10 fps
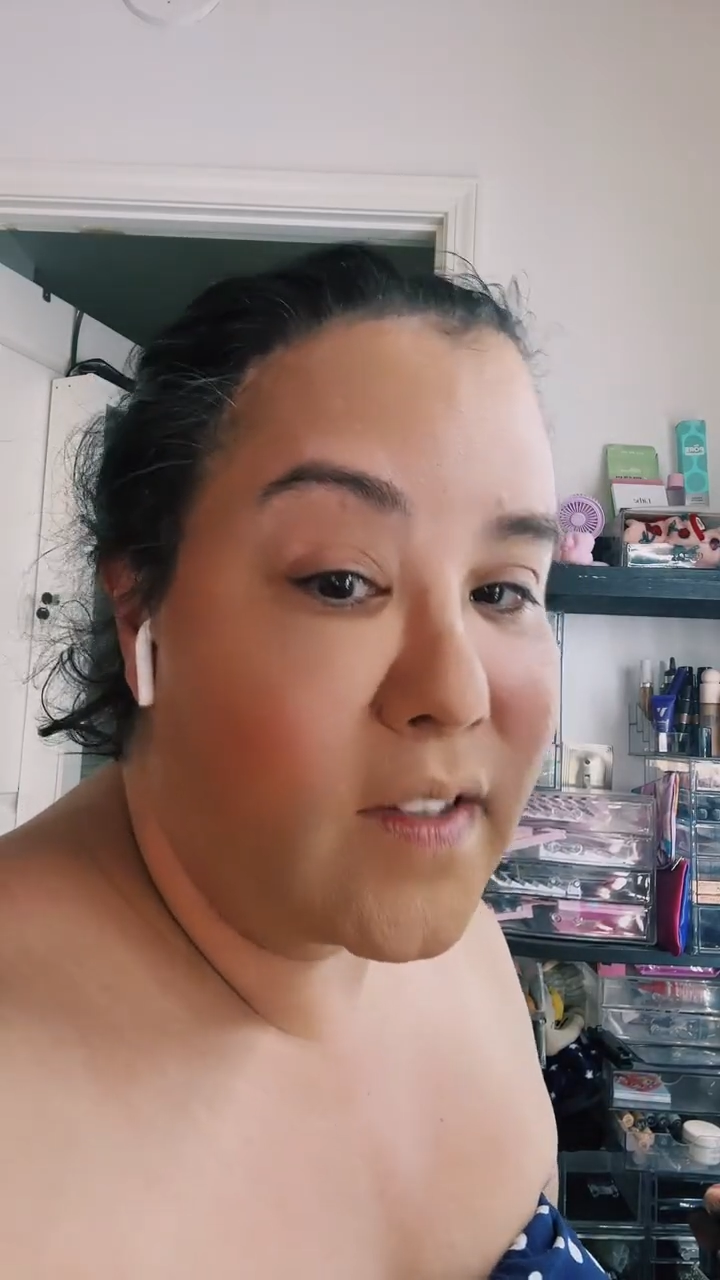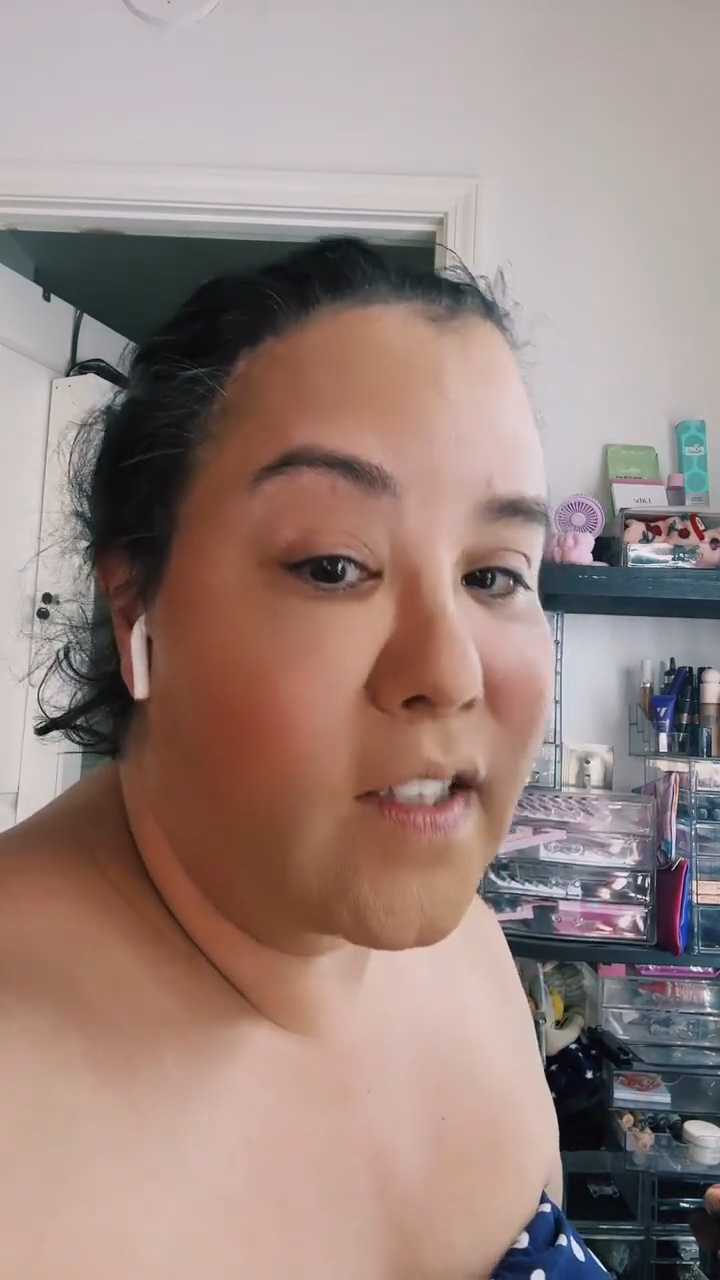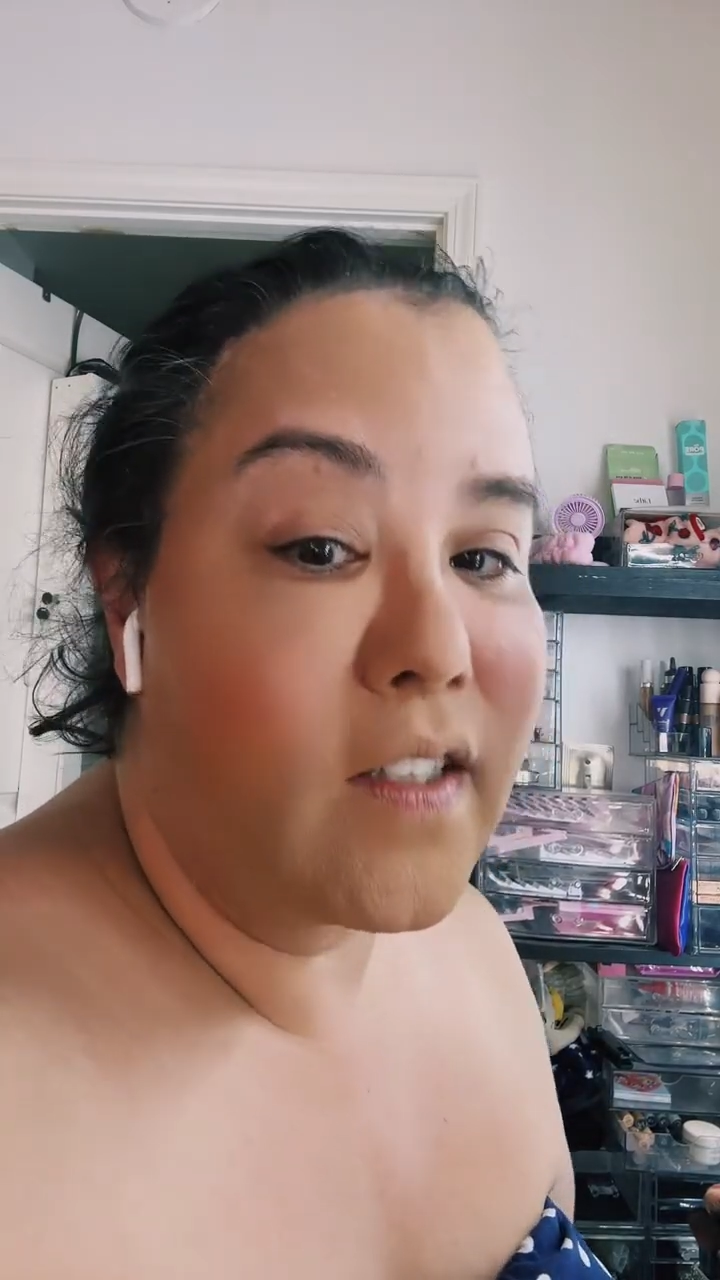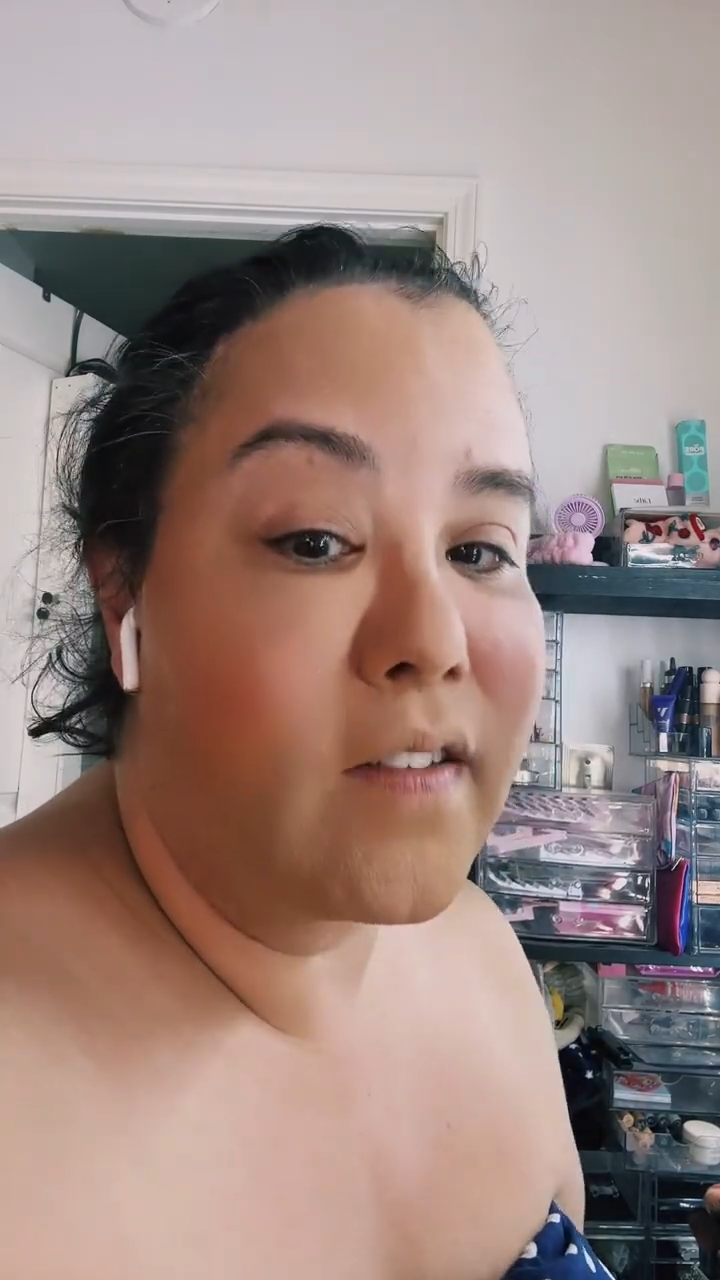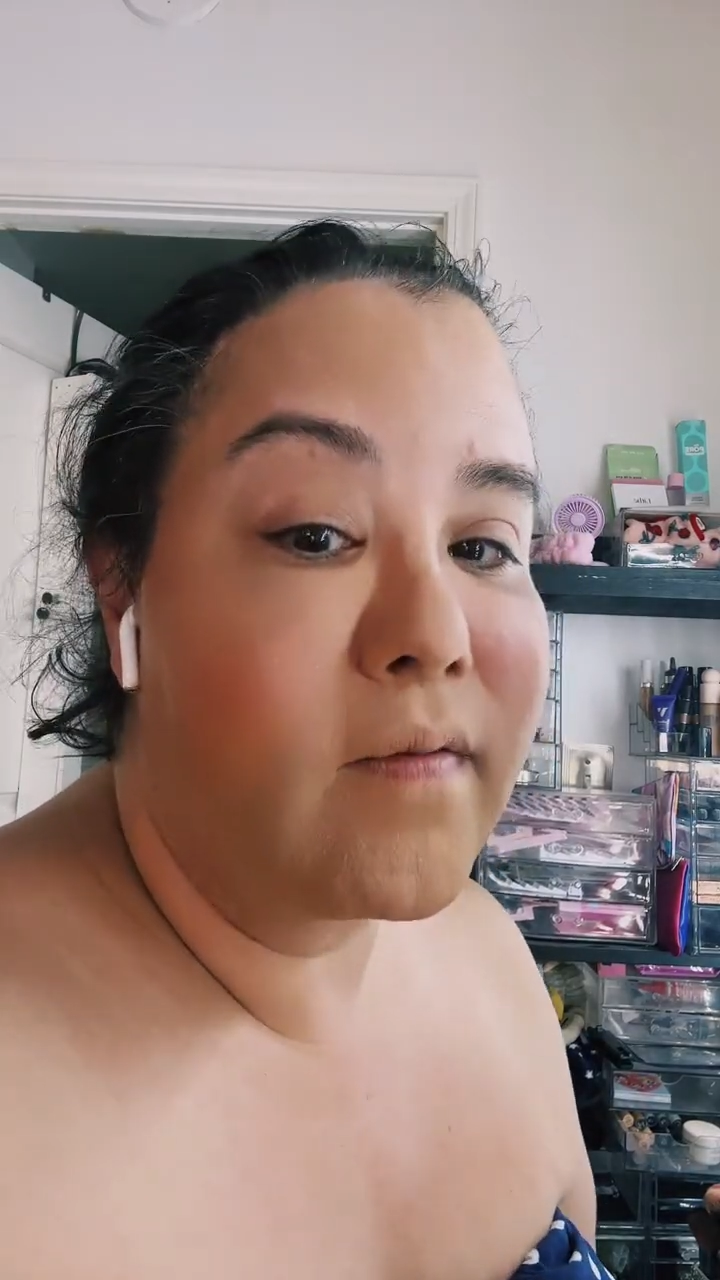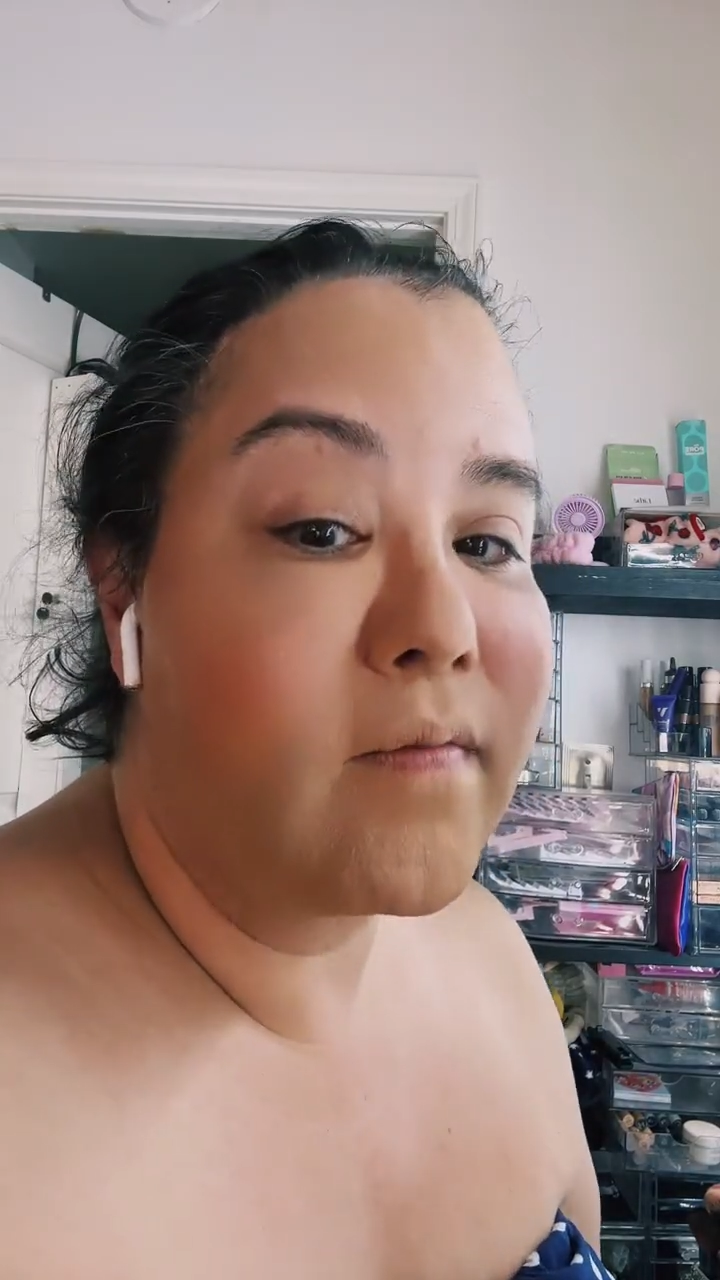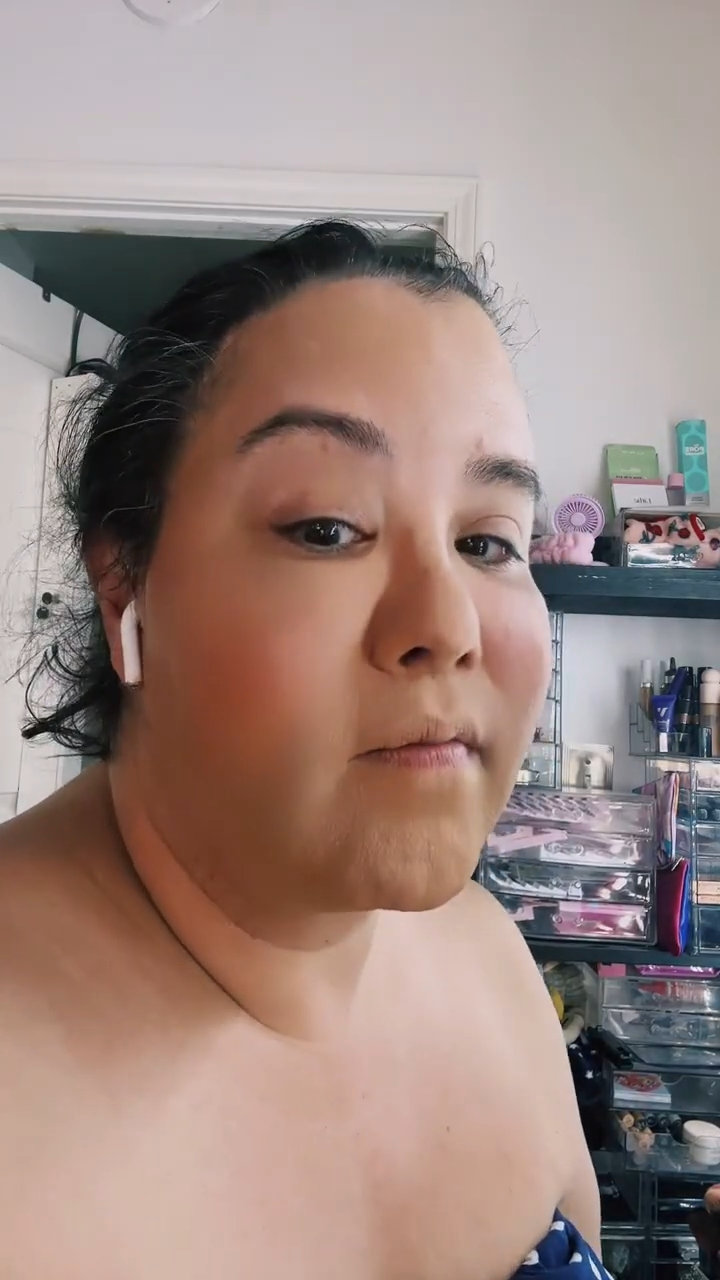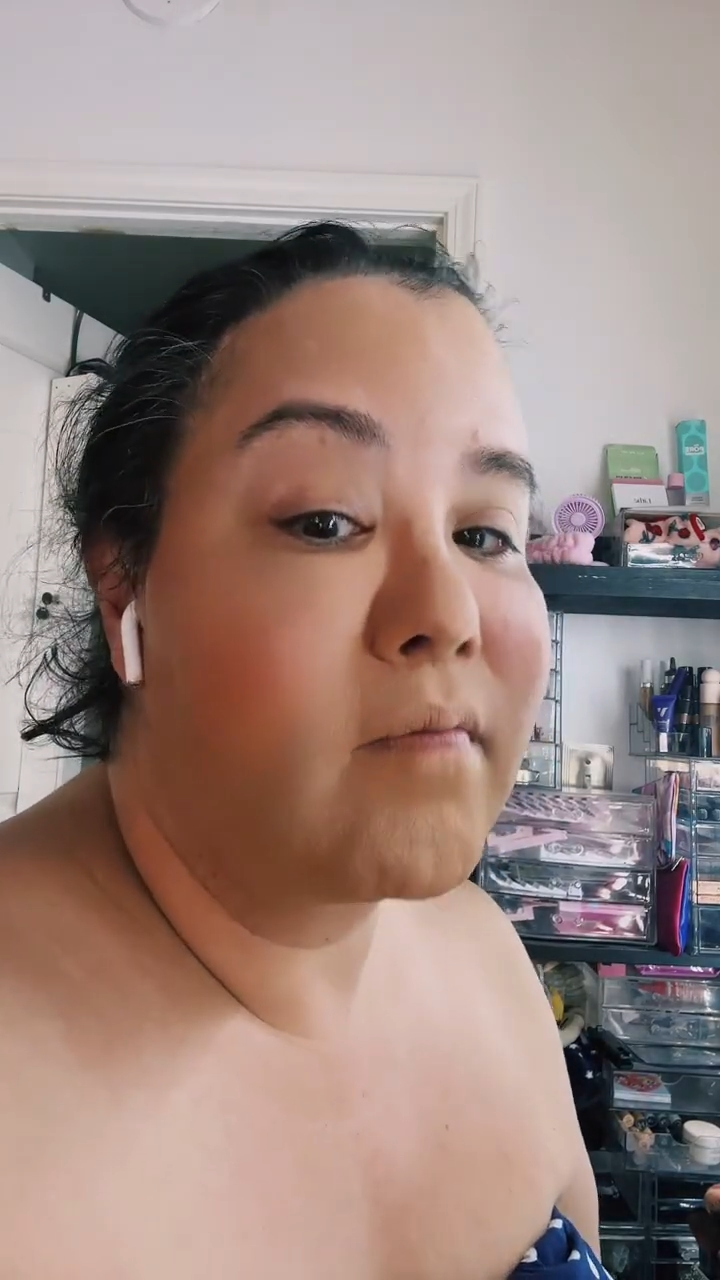So